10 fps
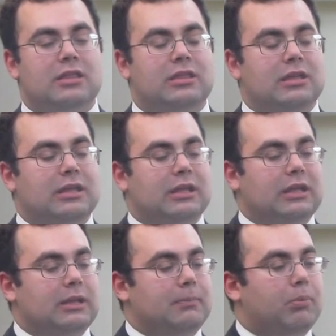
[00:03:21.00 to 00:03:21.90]

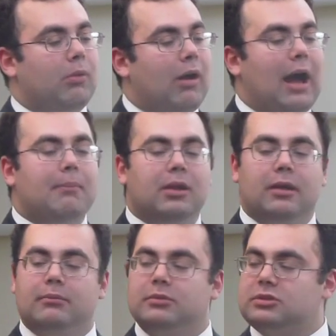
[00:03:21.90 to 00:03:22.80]
the
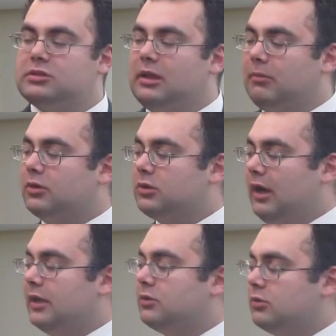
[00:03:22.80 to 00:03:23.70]
problems that we're trying